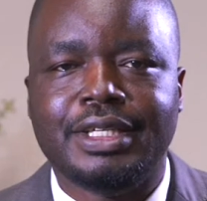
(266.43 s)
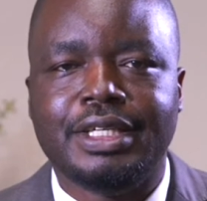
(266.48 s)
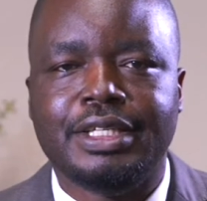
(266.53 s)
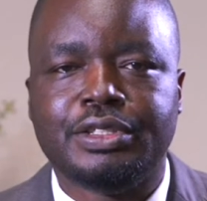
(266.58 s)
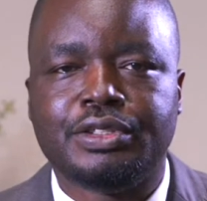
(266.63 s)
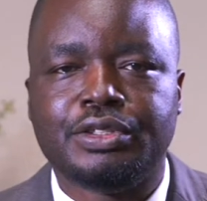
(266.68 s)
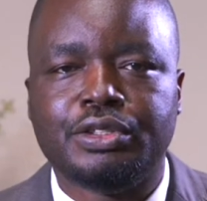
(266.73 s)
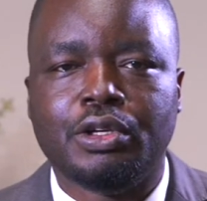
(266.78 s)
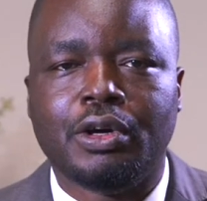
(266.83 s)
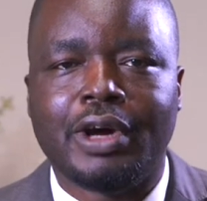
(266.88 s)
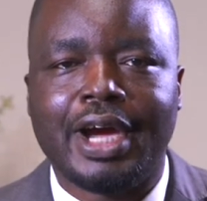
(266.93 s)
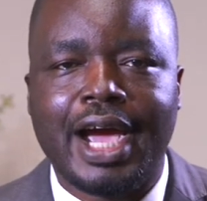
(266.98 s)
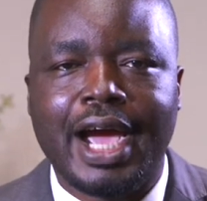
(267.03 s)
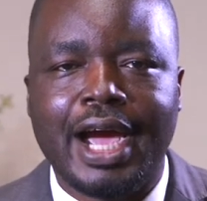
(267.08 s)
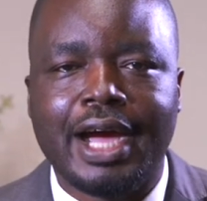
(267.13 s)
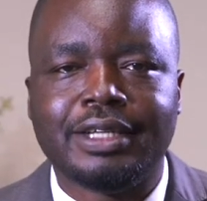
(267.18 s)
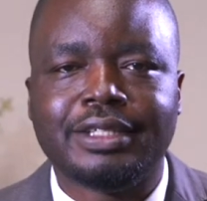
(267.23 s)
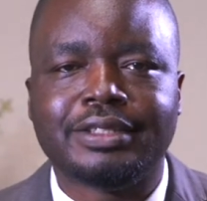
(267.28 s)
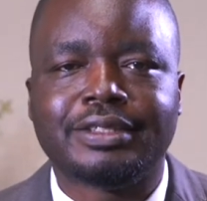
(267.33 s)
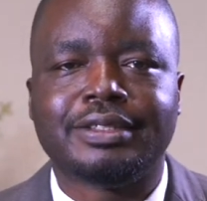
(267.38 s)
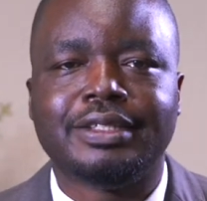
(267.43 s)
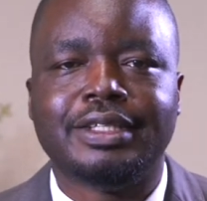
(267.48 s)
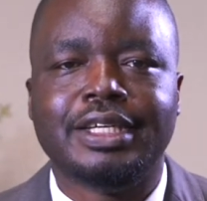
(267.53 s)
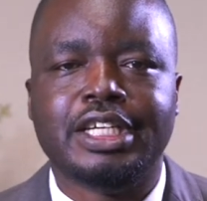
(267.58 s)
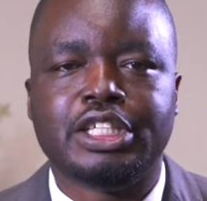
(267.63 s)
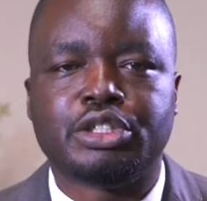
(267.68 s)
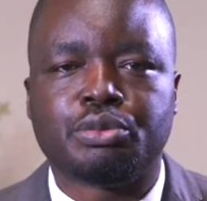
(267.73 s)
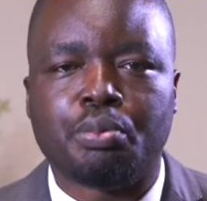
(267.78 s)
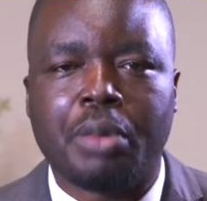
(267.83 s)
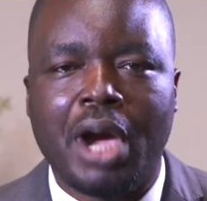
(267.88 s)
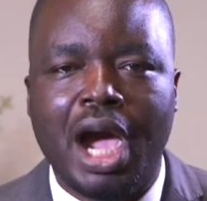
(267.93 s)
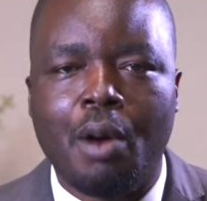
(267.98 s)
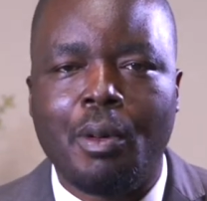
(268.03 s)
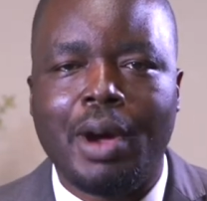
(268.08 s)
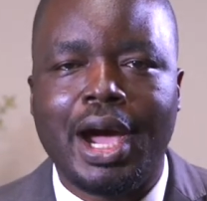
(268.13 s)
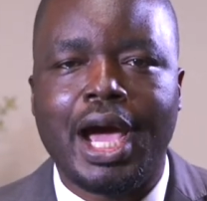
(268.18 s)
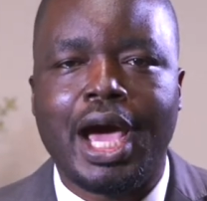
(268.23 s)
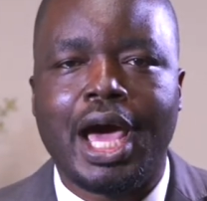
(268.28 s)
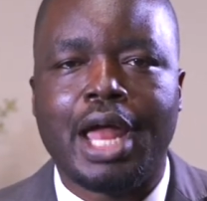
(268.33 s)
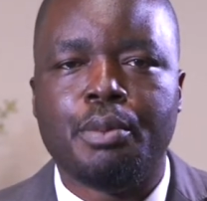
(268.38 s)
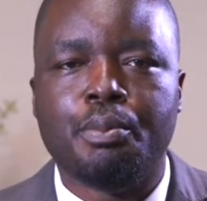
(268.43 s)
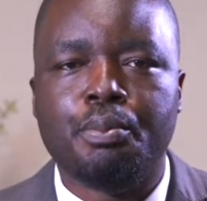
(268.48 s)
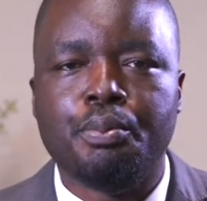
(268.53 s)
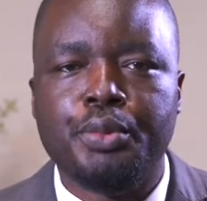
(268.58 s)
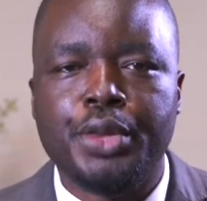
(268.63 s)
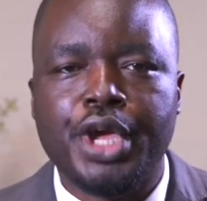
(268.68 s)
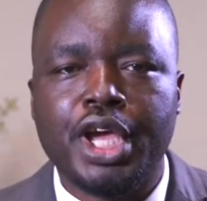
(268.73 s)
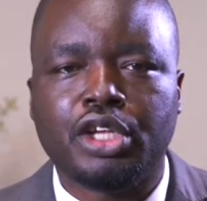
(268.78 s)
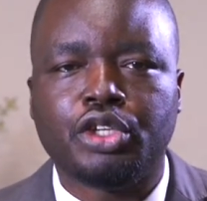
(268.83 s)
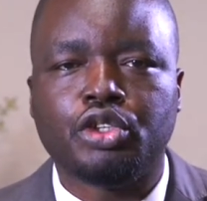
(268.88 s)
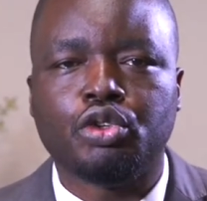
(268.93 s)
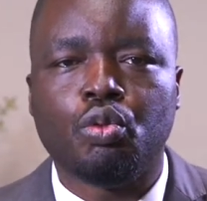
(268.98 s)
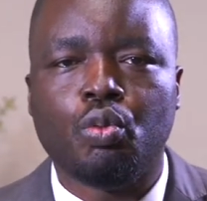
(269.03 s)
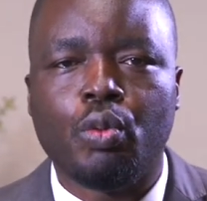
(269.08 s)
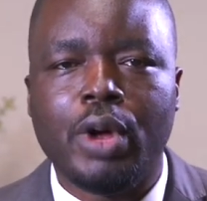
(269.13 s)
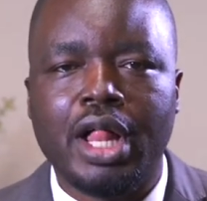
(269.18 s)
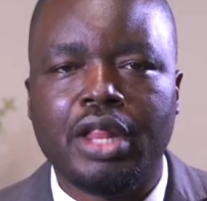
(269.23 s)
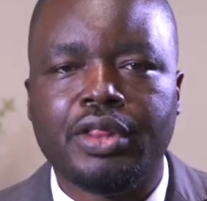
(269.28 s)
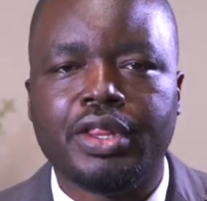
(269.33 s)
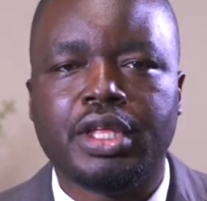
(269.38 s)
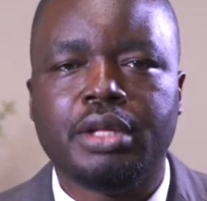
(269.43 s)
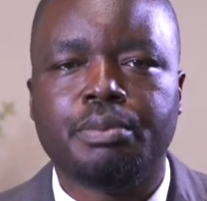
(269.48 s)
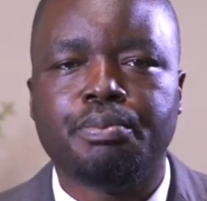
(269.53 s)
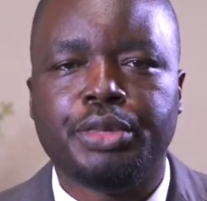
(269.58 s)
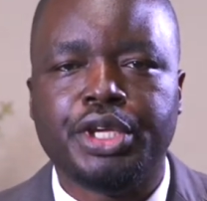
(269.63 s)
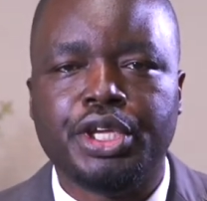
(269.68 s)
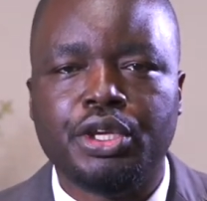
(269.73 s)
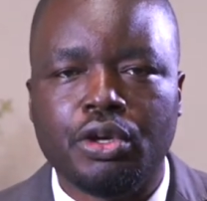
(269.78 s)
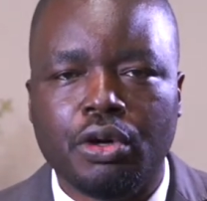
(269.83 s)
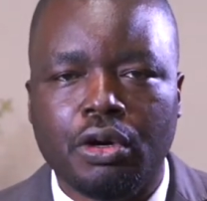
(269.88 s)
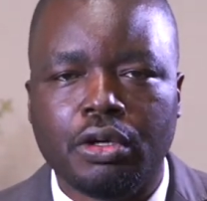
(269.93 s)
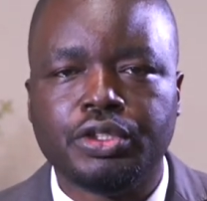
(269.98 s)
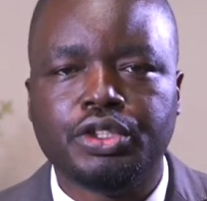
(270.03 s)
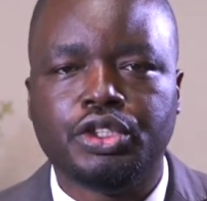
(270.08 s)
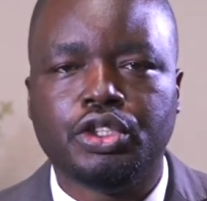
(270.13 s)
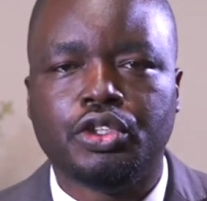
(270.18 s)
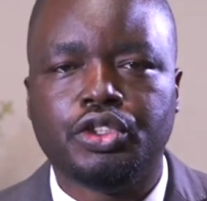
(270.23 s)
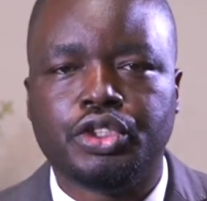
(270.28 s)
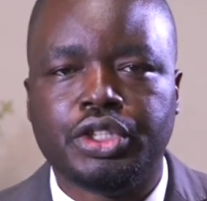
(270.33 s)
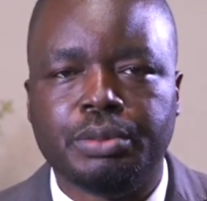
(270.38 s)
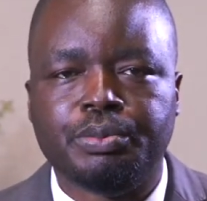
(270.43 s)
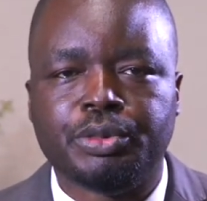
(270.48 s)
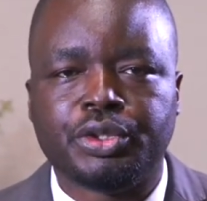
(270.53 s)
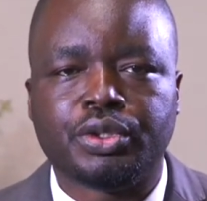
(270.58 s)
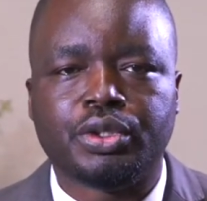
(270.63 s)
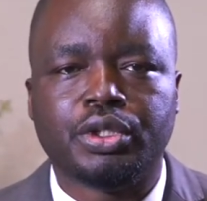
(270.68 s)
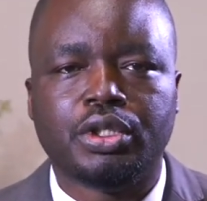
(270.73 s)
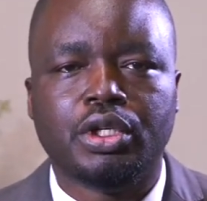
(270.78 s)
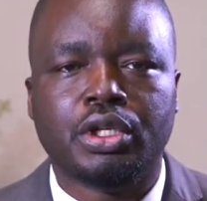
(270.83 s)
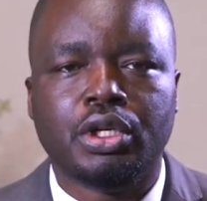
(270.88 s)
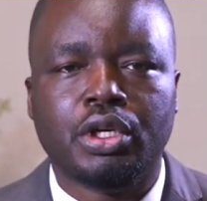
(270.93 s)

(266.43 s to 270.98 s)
into your hands his power and make you wealthy beyond your dreams.